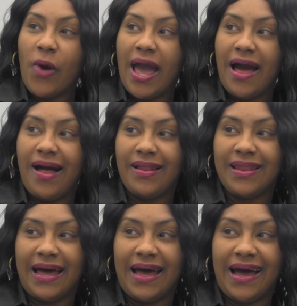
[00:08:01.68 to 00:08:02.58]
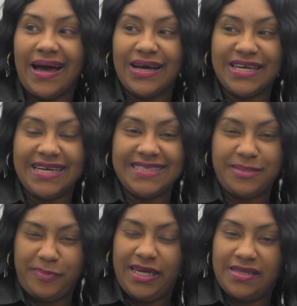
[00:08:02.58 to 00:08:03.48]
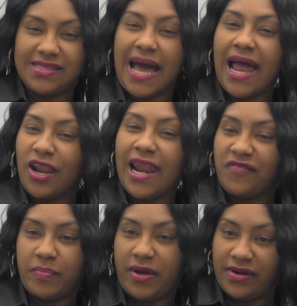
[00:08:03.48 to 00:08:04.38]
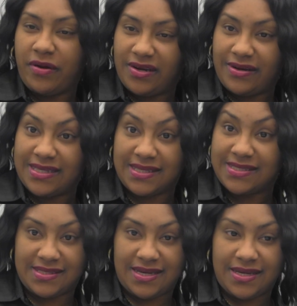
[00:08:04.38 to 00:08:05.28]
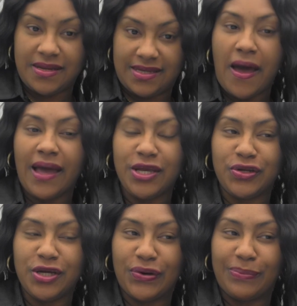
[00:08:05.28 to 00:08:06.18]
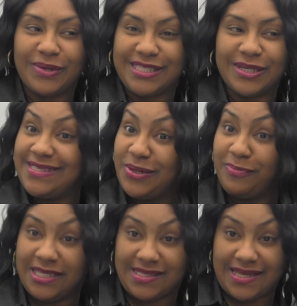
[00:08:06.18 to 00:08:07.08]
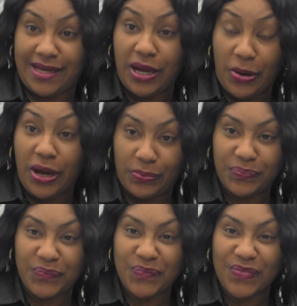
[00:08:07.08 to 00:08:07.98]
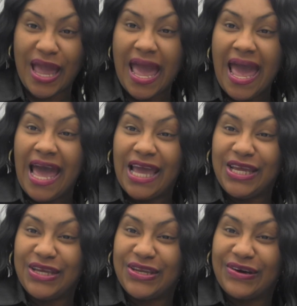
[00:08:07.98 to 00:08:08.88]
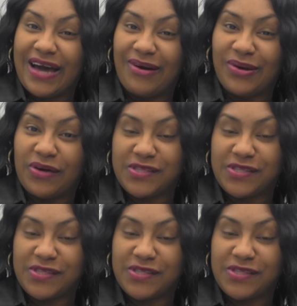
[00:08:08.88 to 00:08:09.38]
Well, it depends. I love America, as I said, you know, but there is no place like home. You know, I would love